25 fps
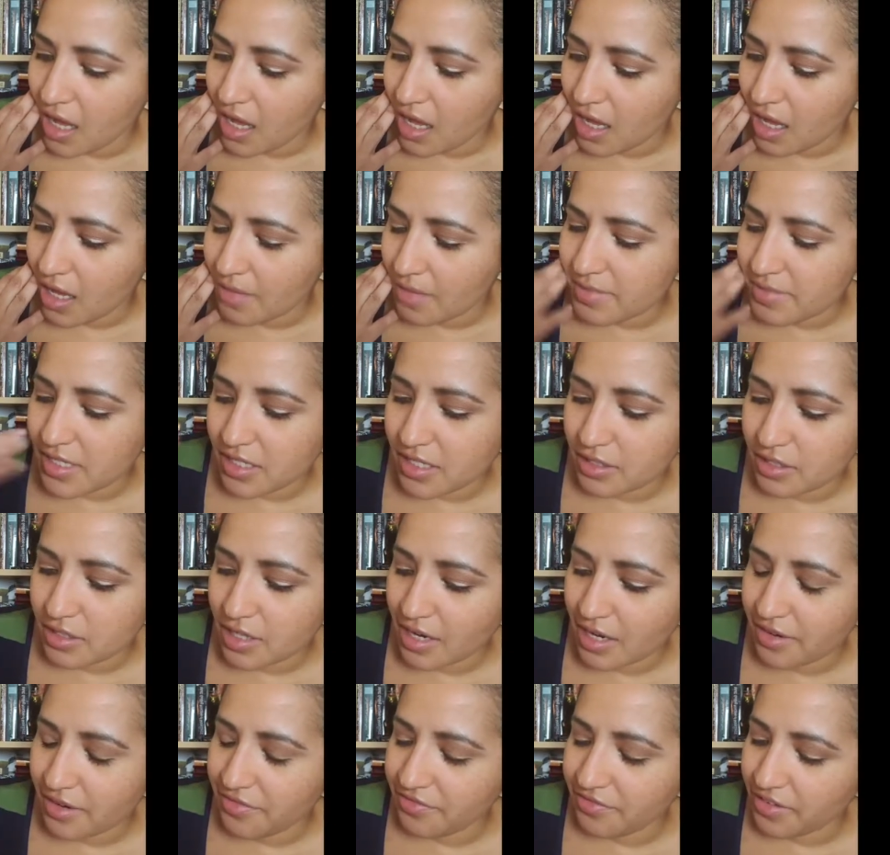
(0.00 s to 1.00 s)
I'm still
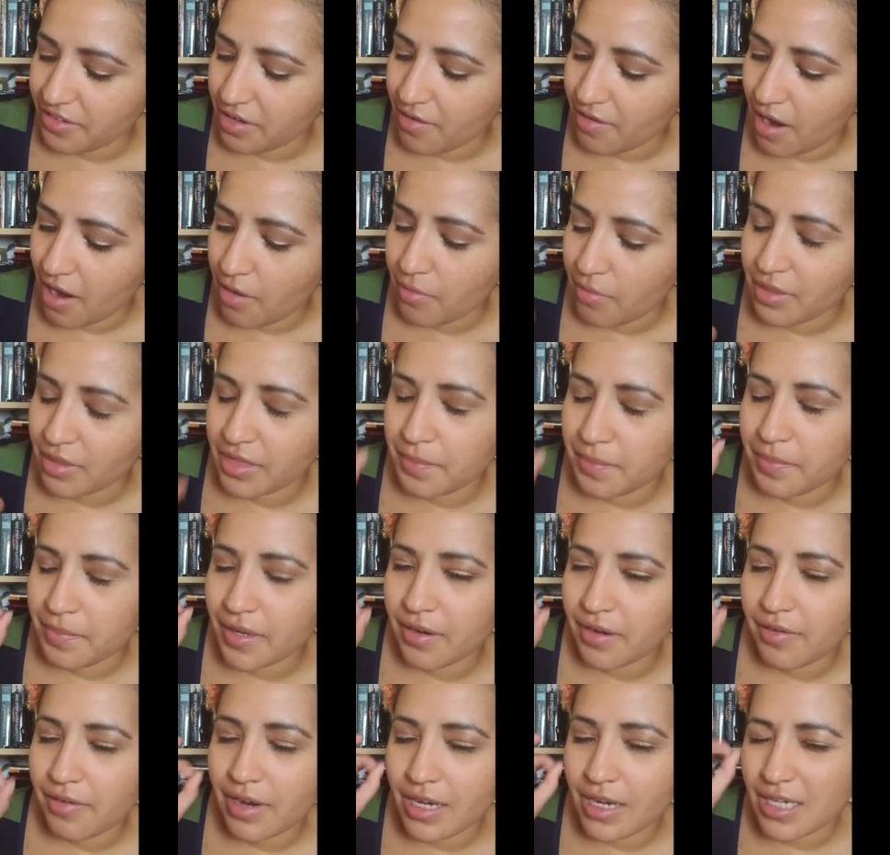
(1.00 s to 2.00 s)
trying to figure out when the
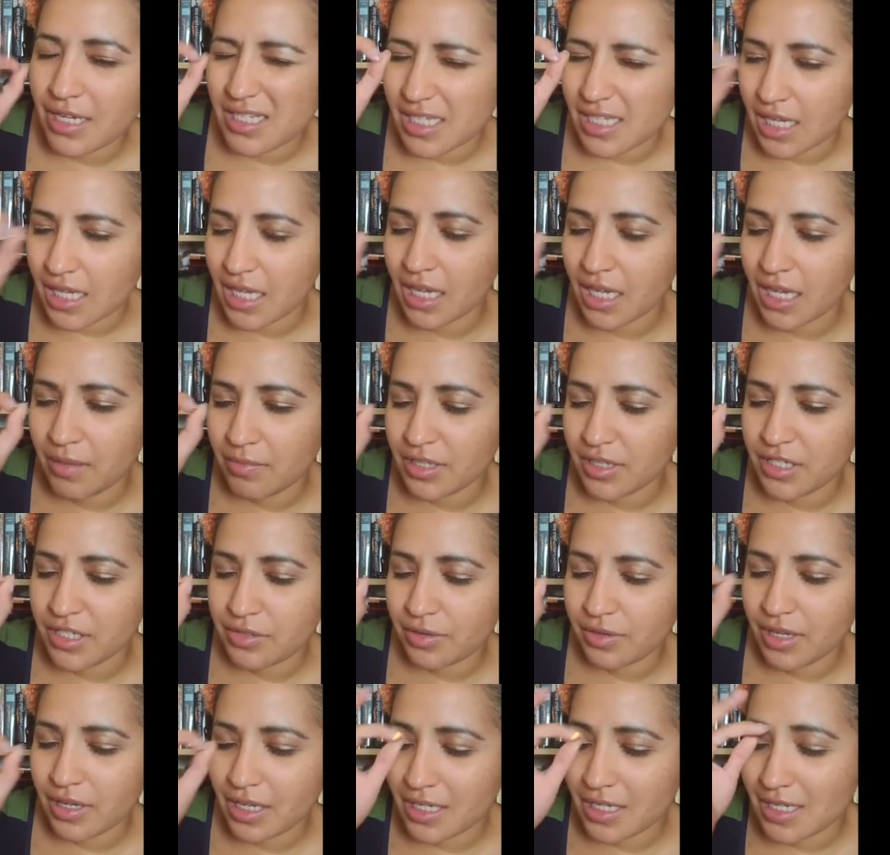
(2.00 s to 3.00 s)
period is in
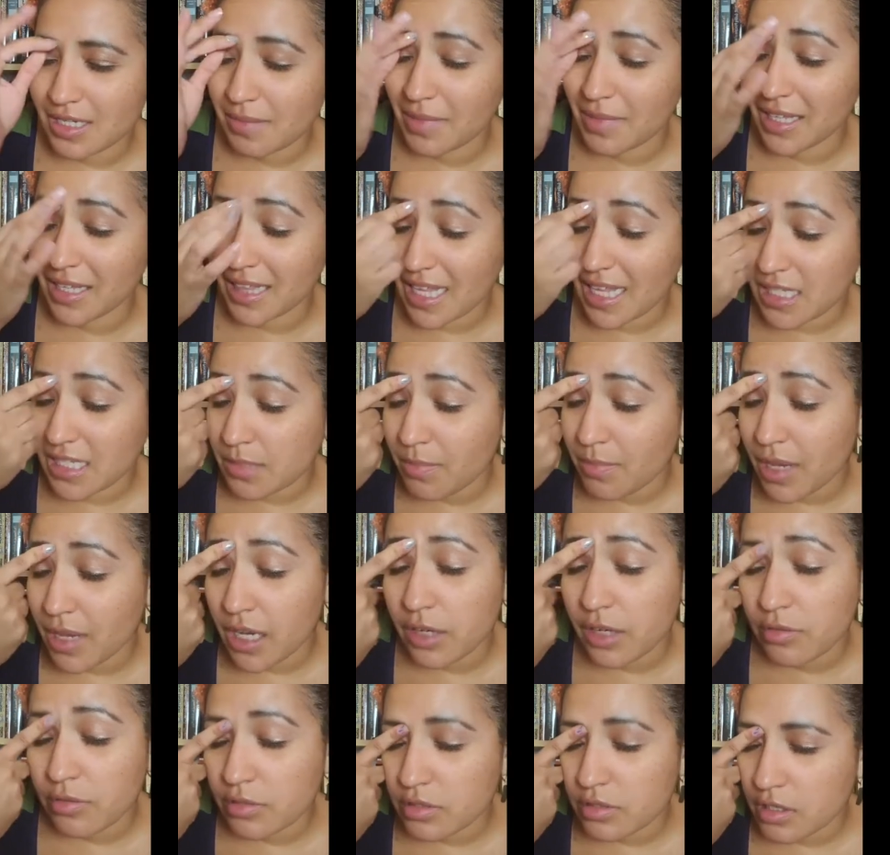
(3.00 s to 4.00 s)
between because I'm like that's
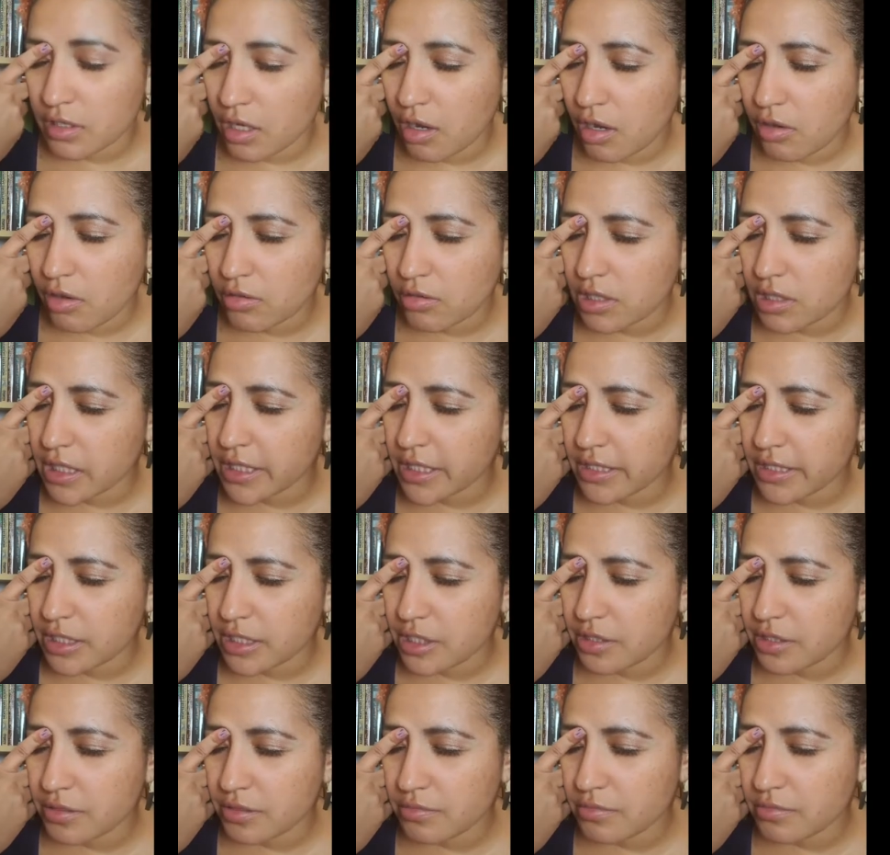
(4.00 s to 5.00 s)
Manuel de
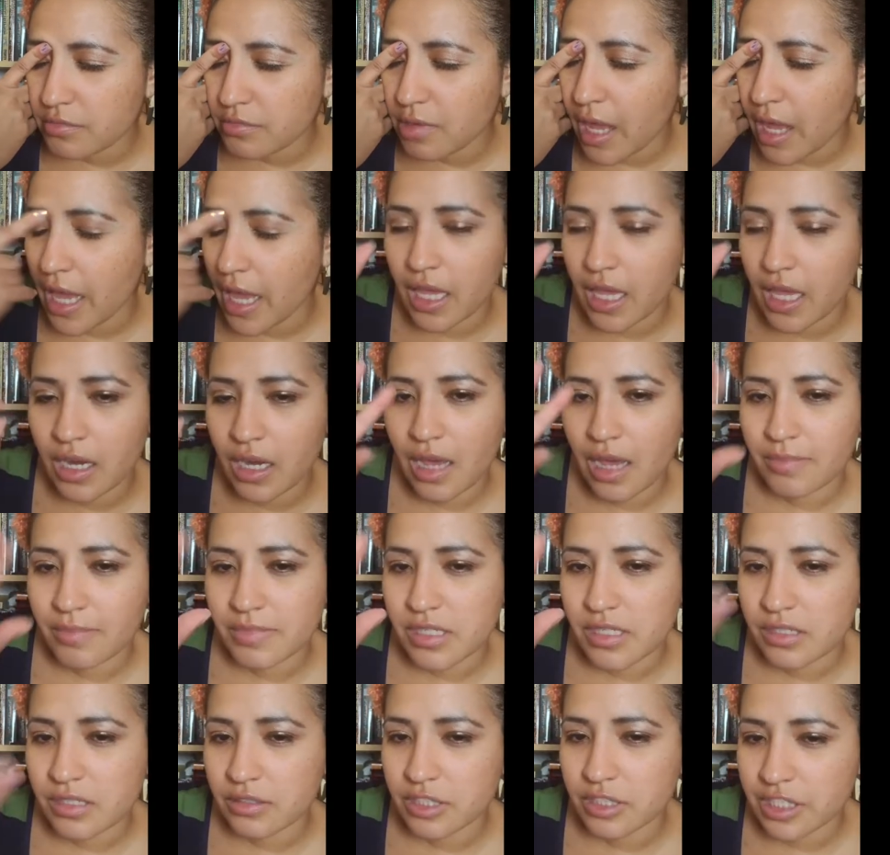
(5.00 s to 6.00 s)
Codage, and I'm
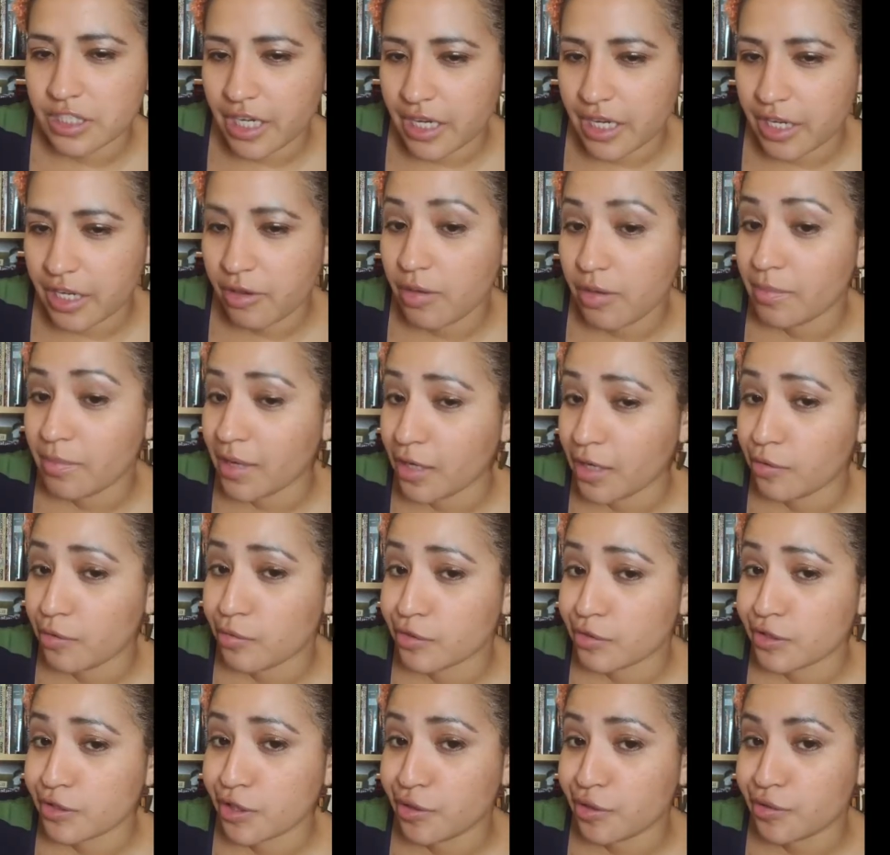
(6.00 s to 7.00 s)
still shaky on Manuel
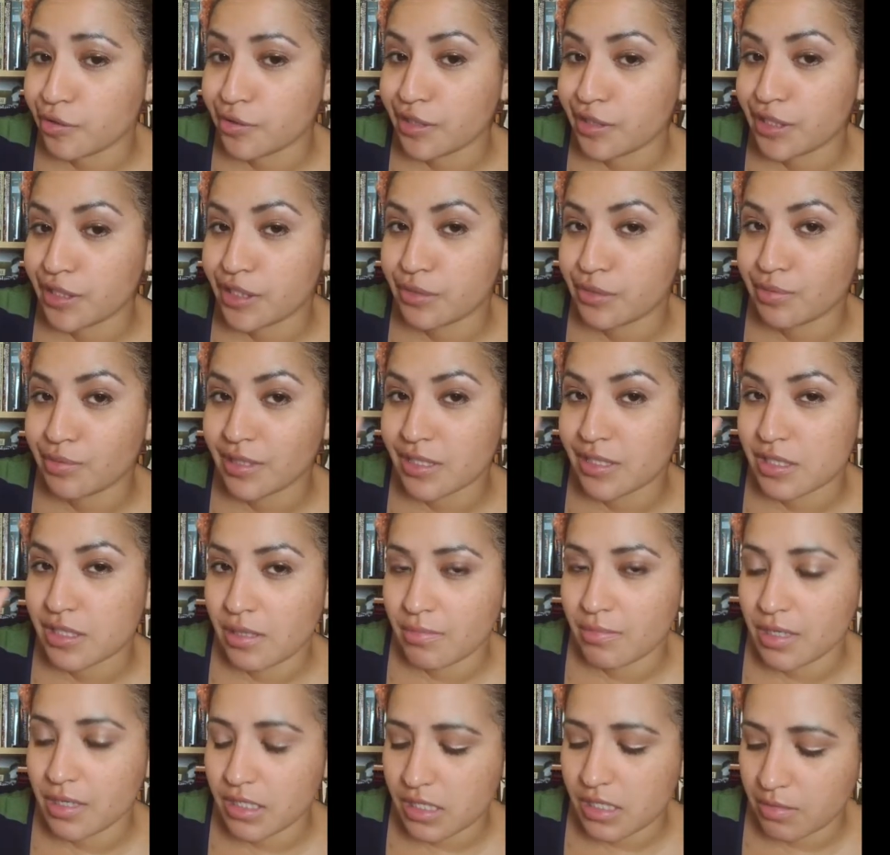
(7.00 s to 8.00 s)
de Codage with some
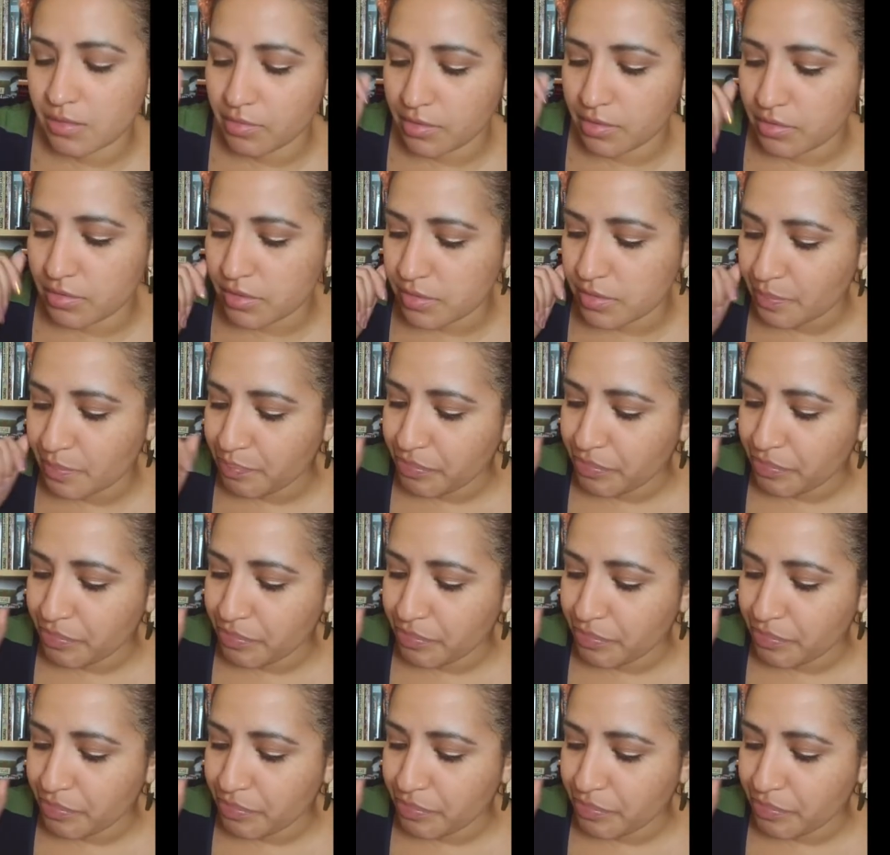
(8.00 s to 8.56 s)
of the symbols.